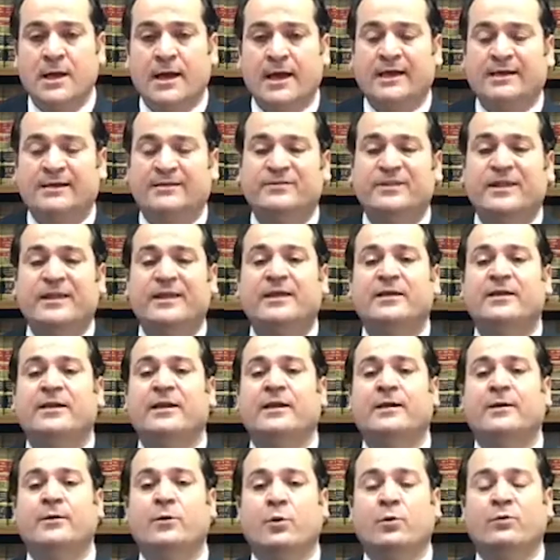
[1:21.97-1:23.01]
and if they get
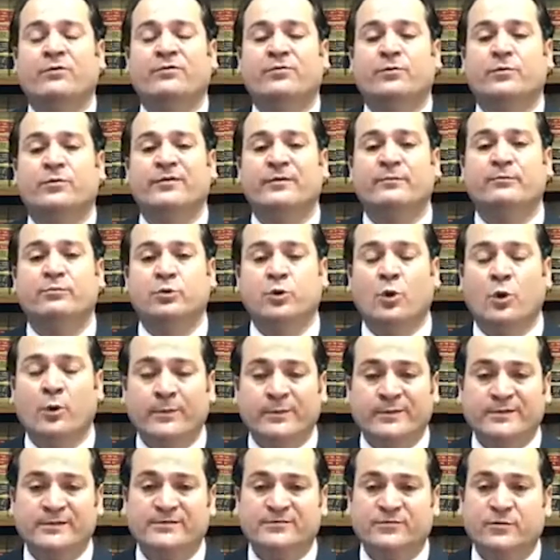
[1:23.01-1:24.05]
an offer of
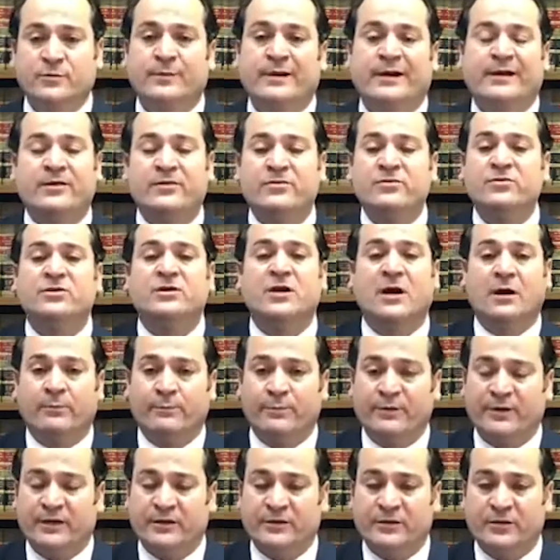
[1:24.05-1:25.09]
employment from another
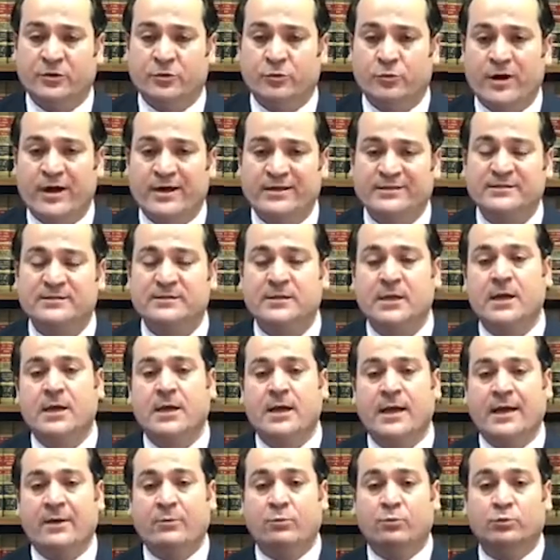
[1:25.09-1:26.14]
company in the US
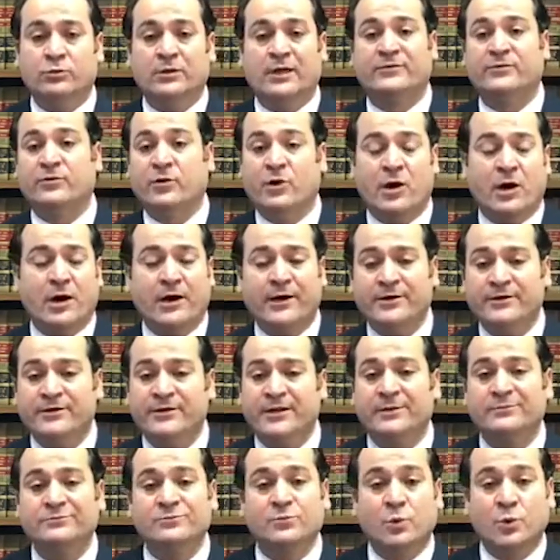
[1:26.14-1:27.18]
and would like to hire
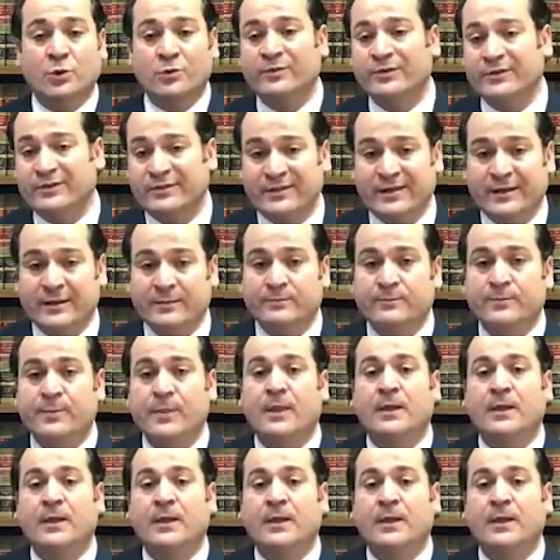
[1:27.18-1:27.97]
them, work with them,